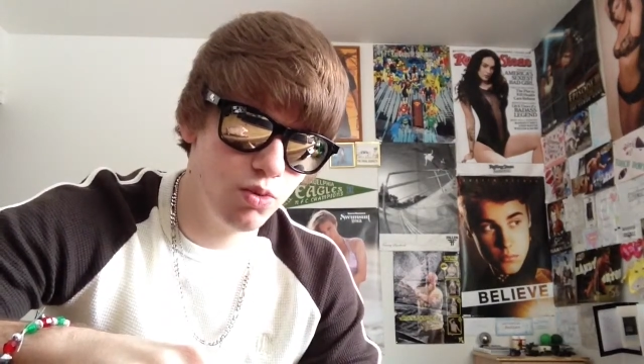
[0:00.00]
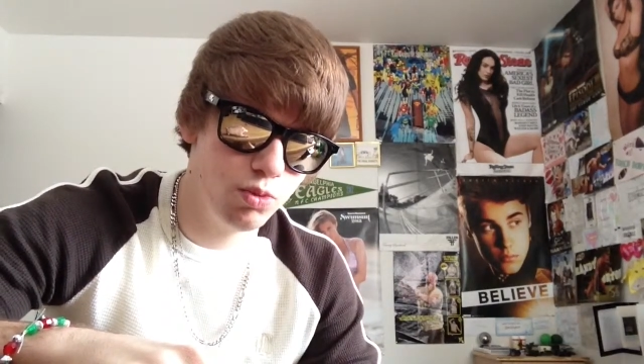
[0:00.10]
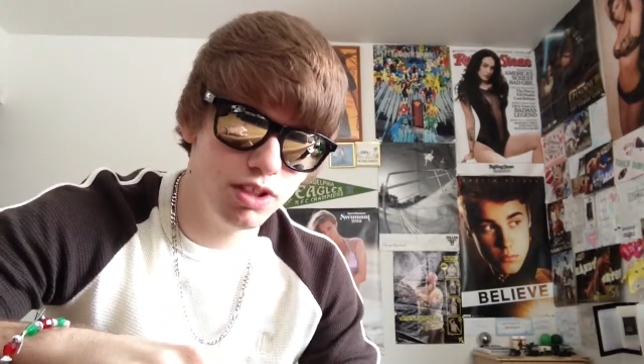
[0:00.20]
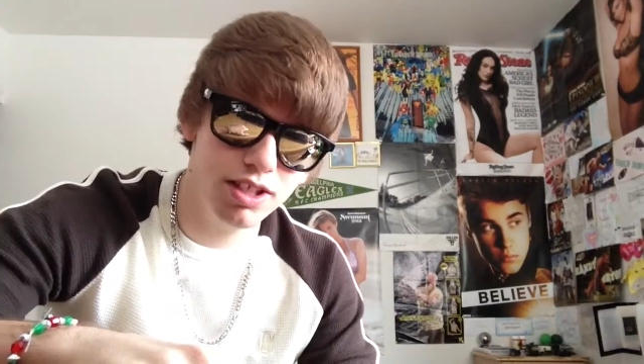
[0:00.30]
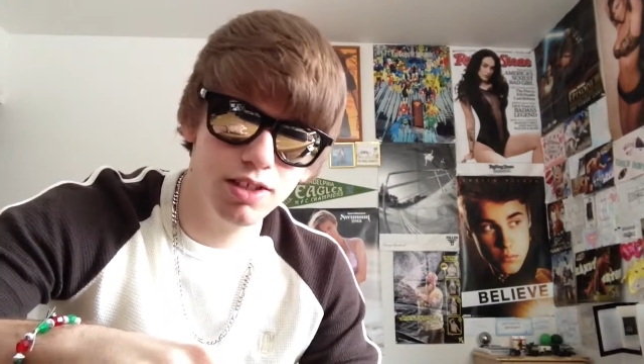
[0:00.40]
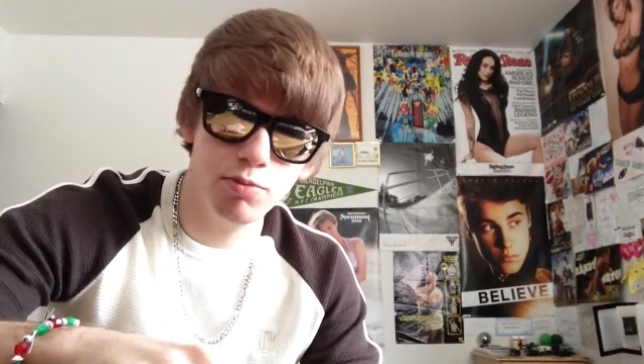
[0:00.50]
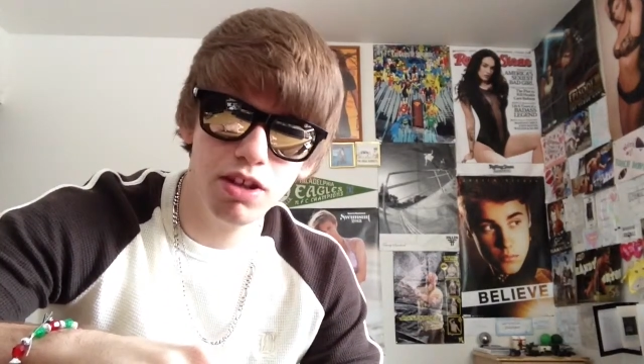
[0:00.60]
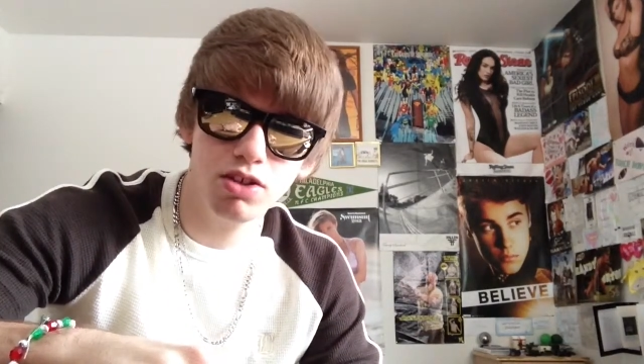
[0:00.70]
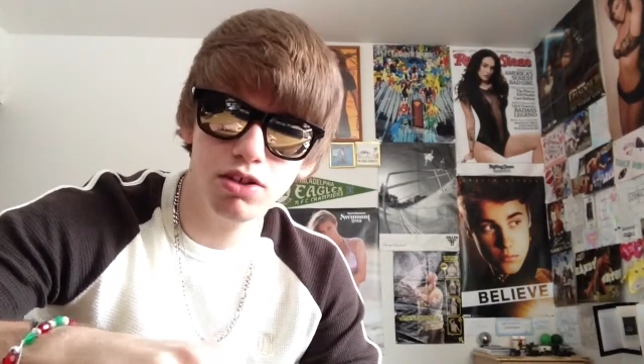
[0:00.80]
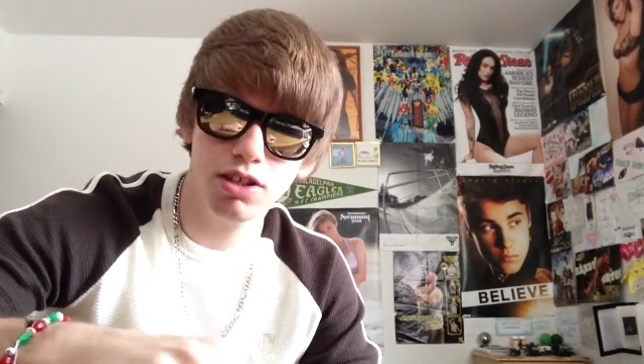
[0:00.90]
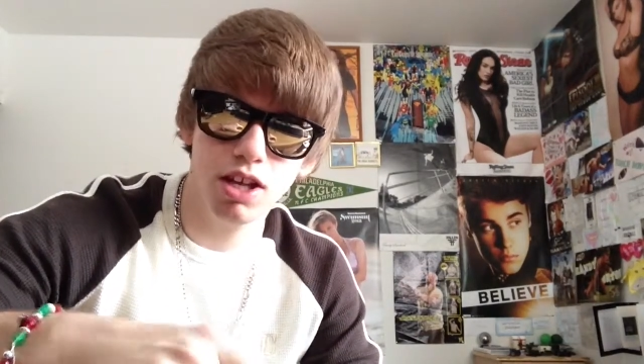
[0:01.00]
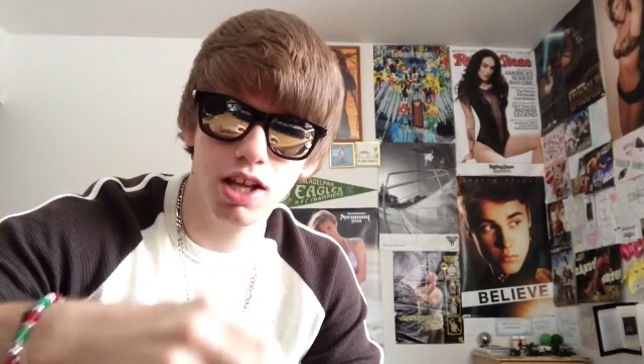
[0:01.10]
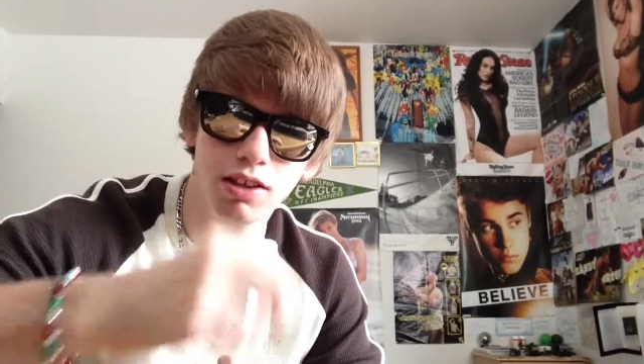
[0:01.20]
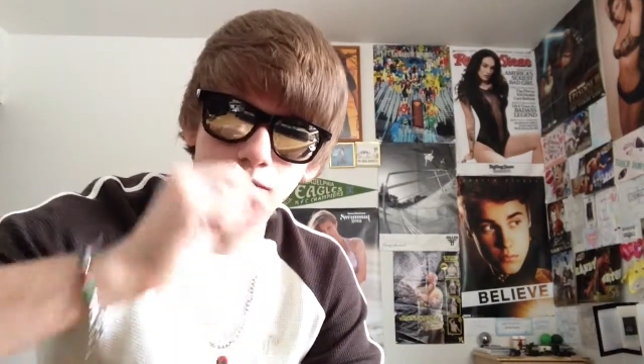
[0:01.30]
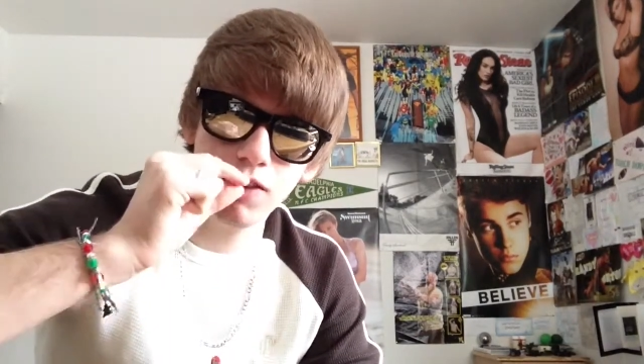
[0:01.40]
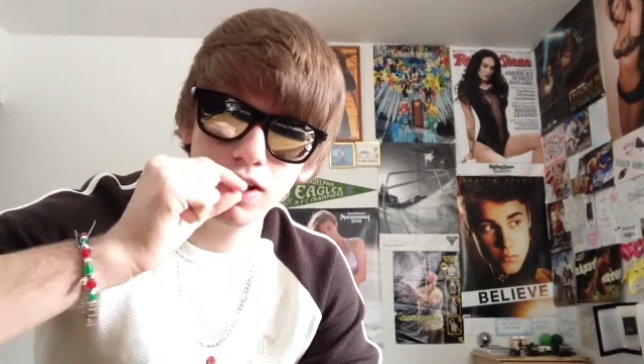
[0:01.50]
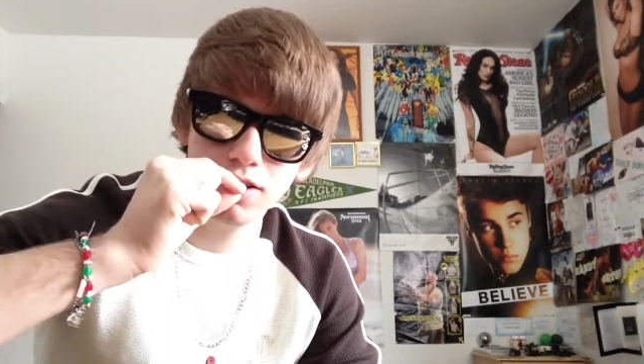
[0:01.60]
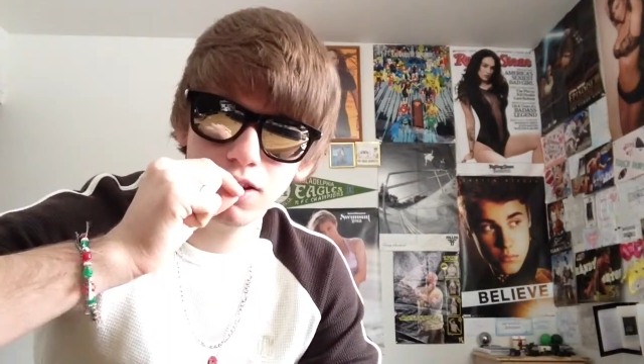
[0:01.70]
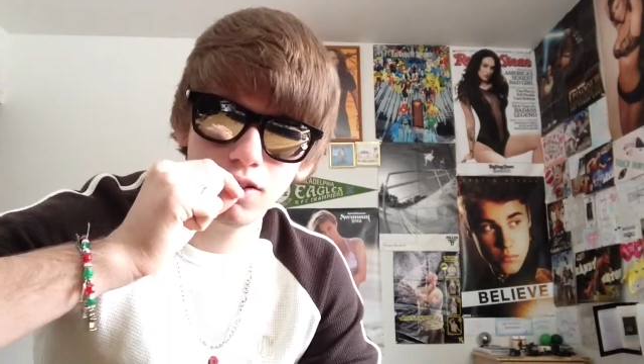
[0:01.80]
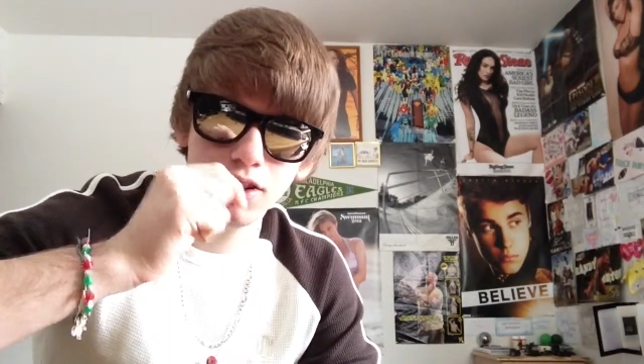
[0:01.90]
went to Spencer's and got the fake
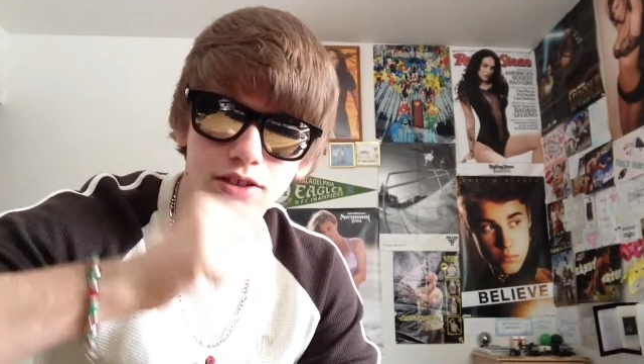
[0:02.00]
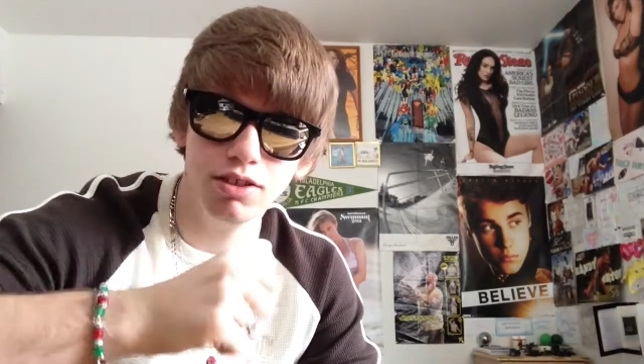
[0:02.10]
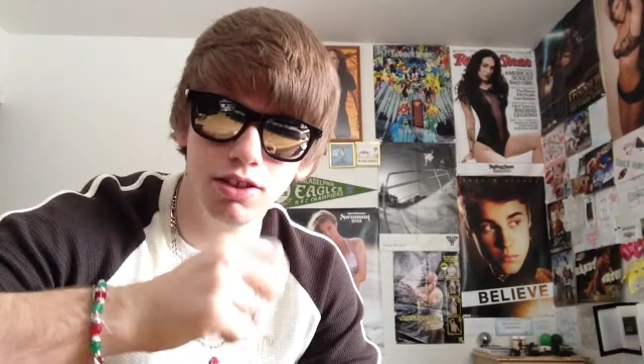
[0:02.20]
cigarettes